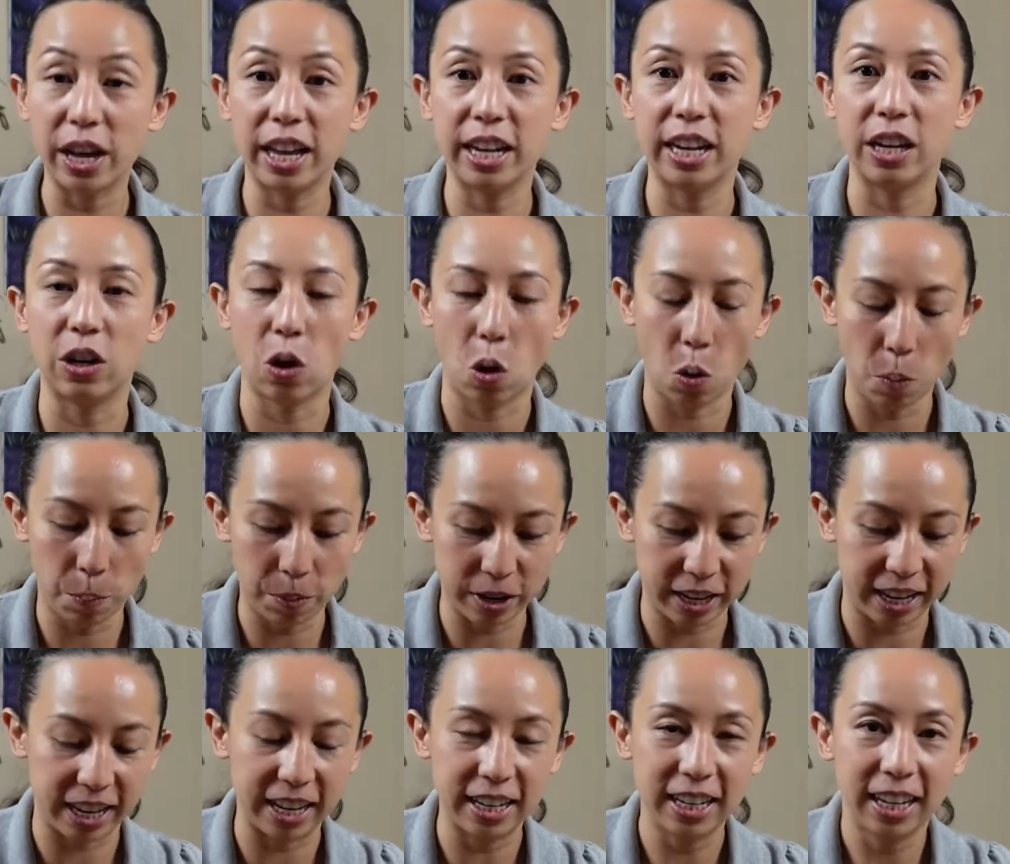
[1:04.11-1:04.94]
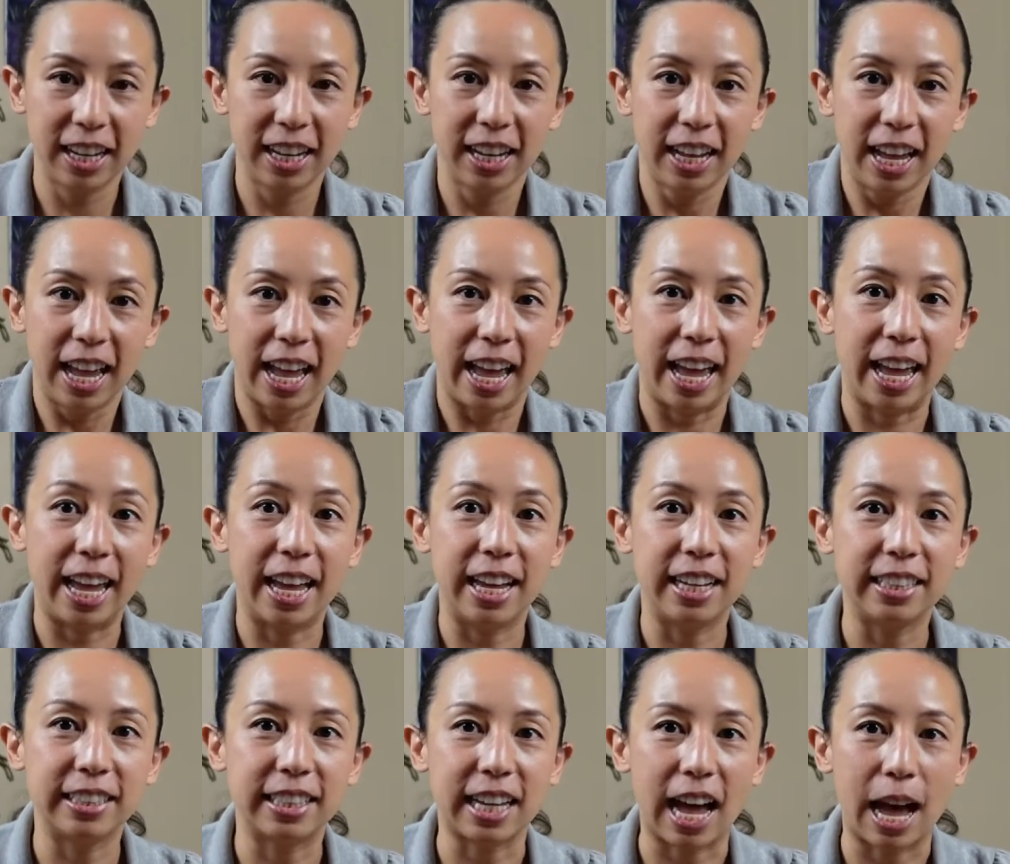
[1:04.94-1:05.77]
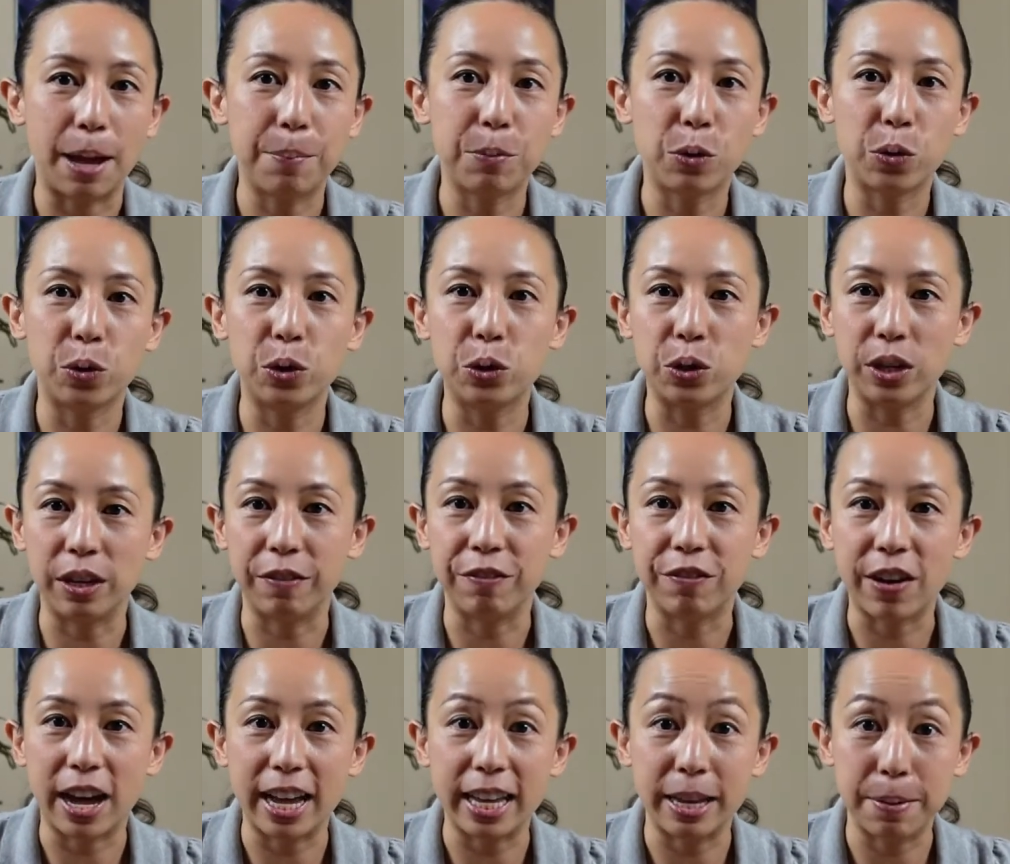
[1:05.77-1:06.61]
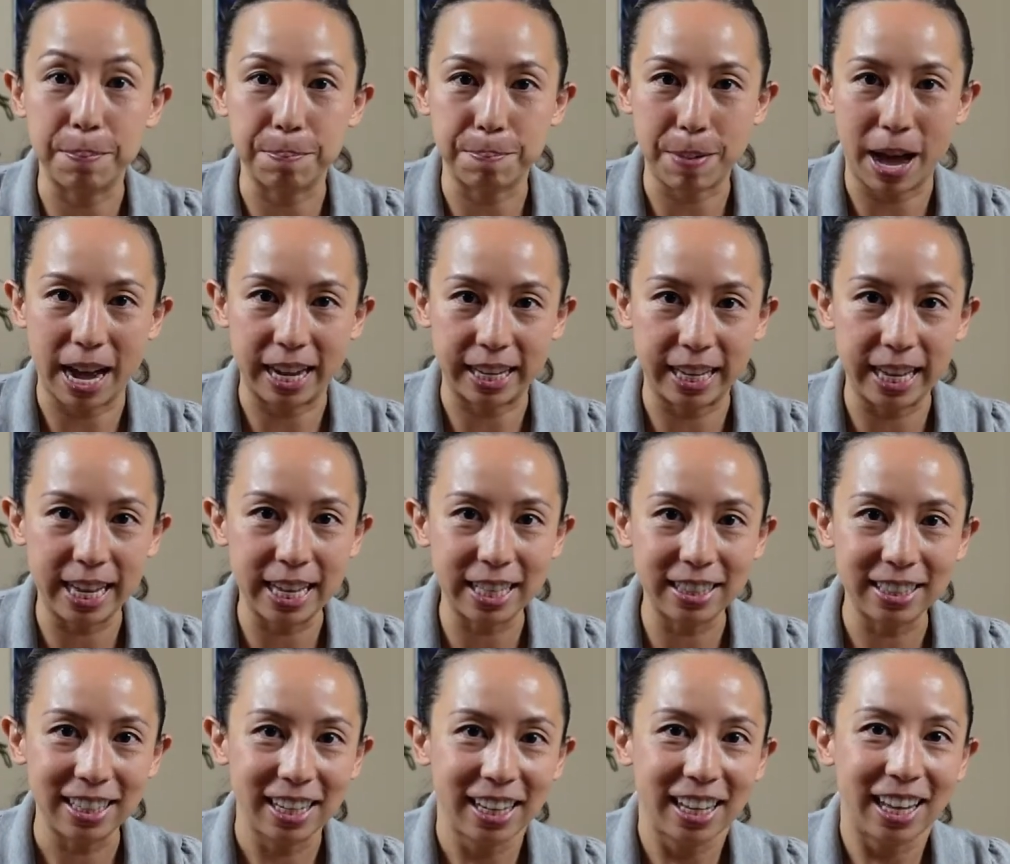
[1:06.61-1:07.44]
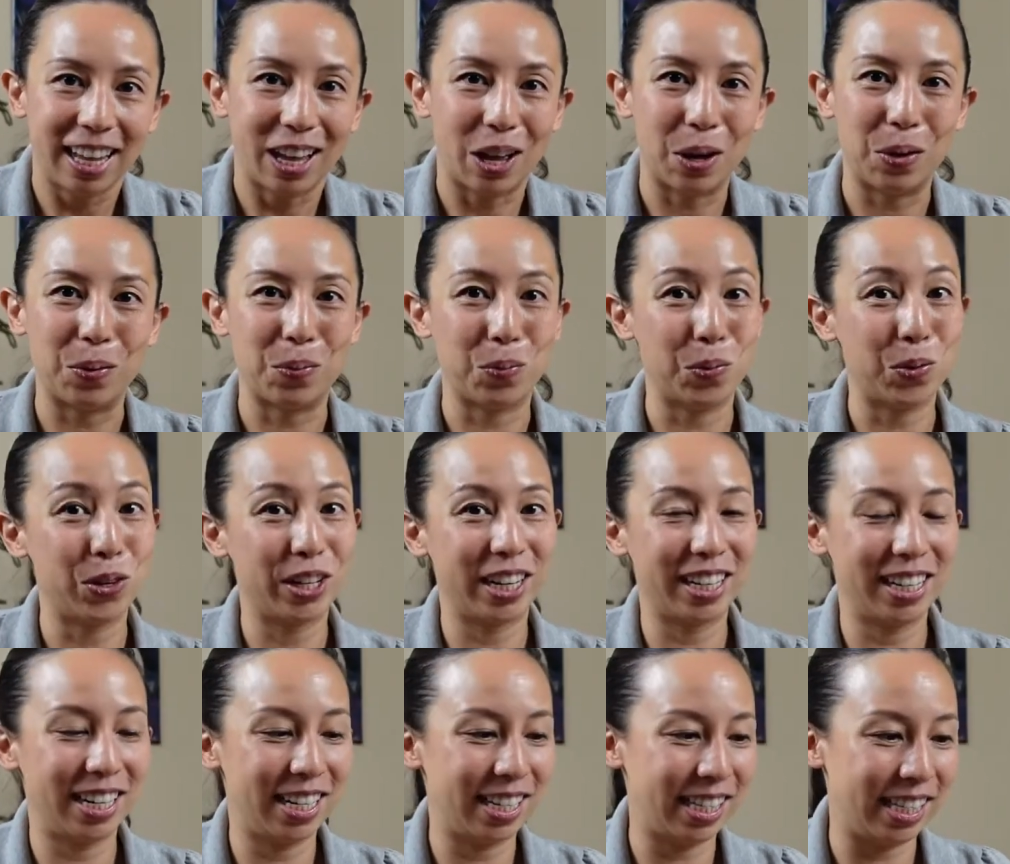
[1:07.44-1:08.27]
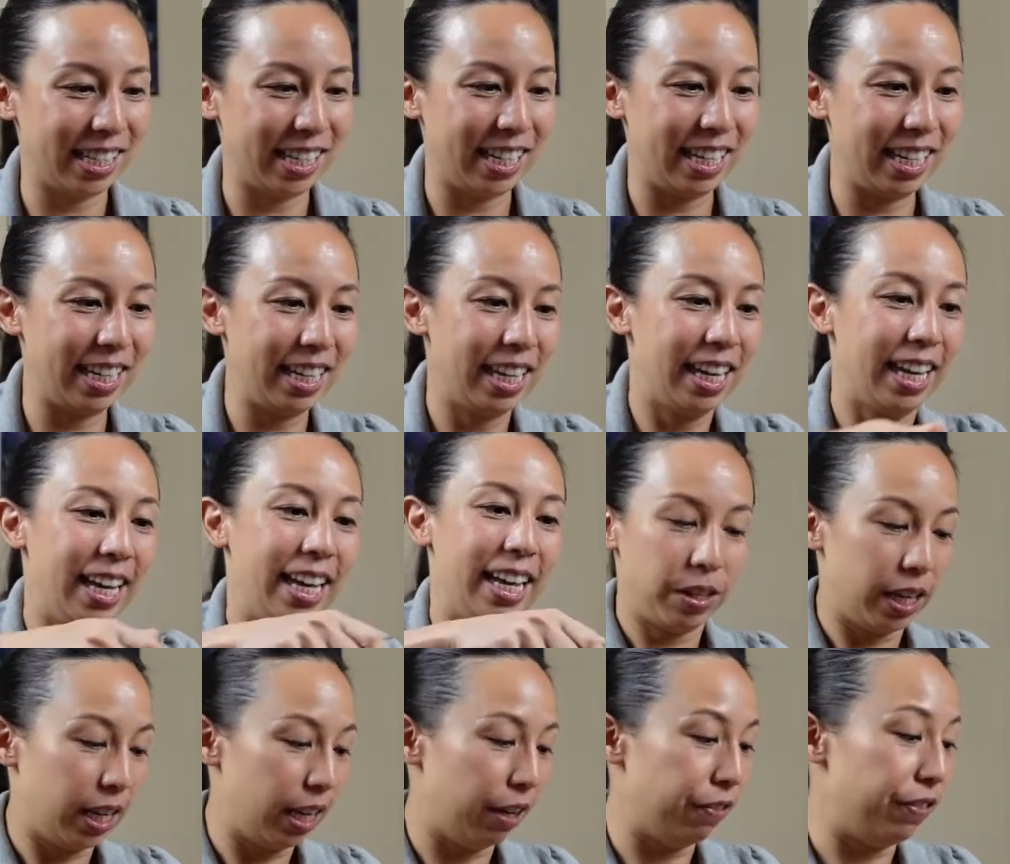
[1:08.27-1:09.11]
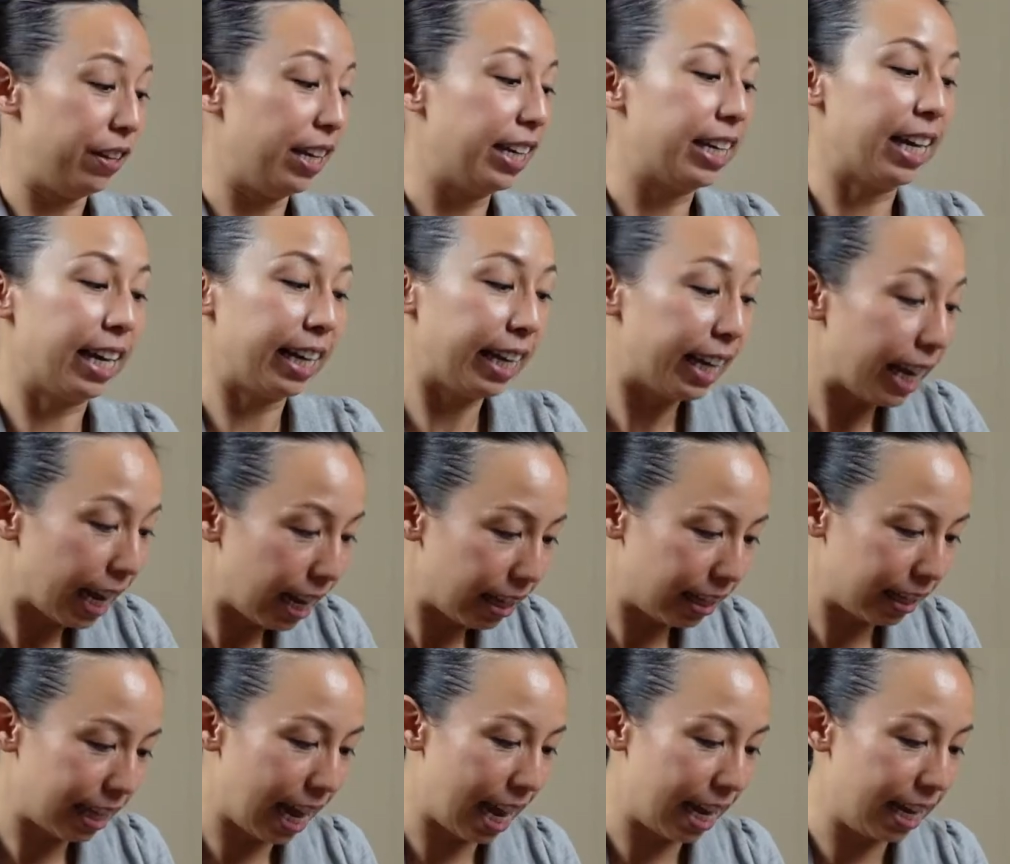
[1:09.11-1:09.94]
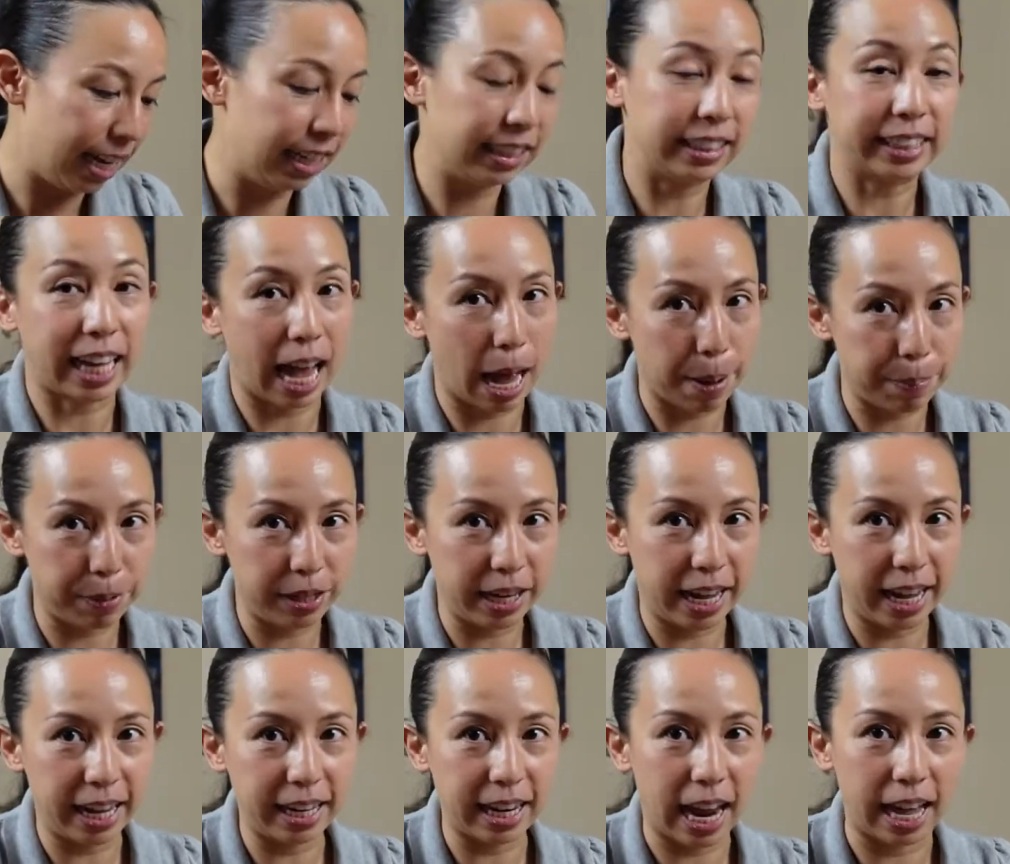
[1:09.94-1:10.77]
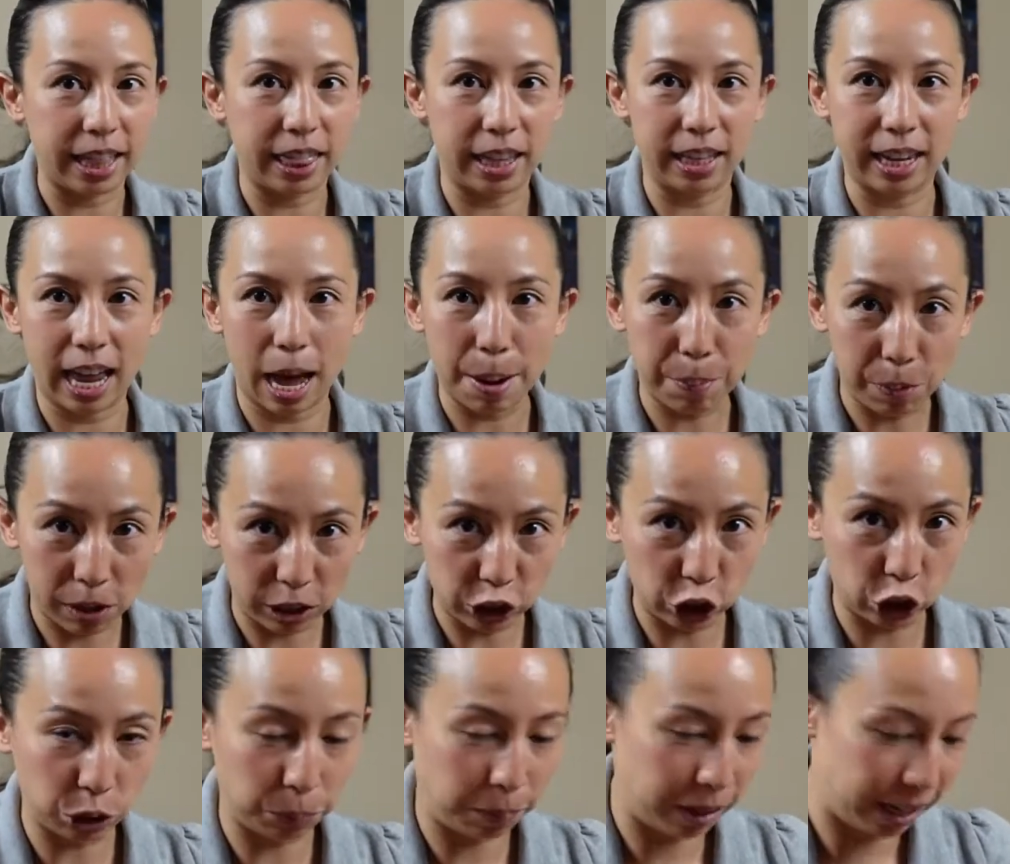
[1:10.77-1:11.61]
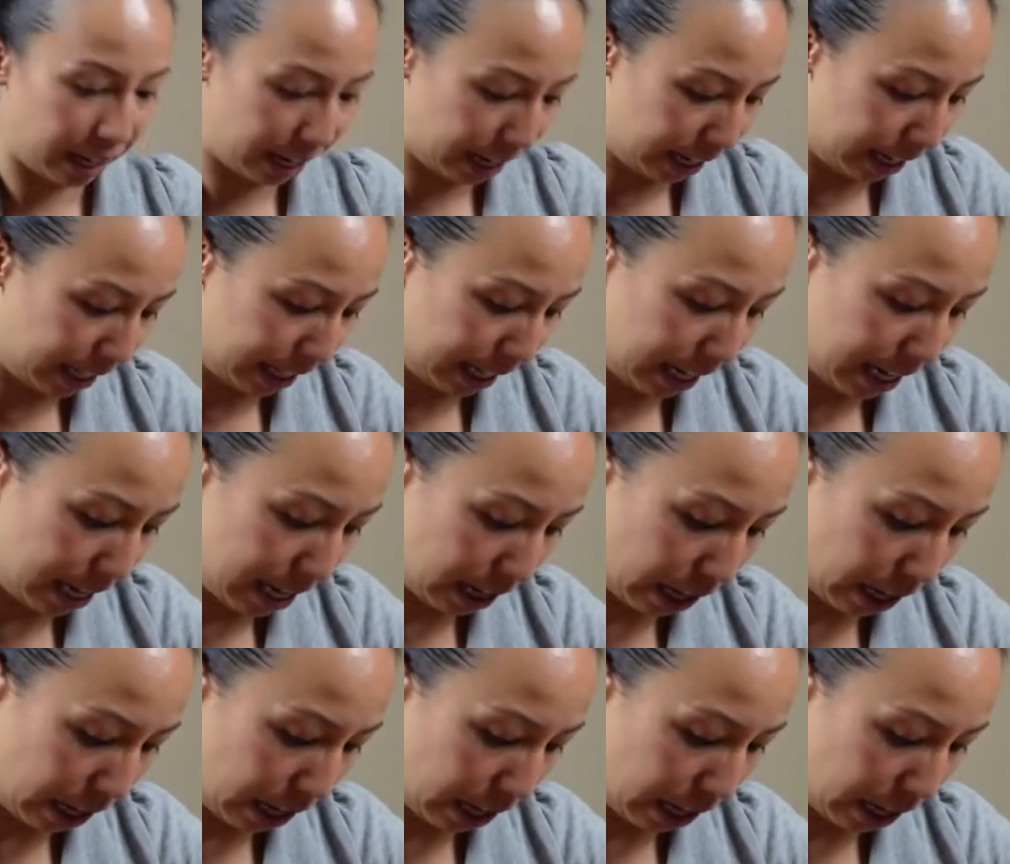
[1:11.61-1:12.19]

ahead and open it and I'm going to invite him back in and we're gonna see if he can get that it is Cabernet, I think that part should be easy.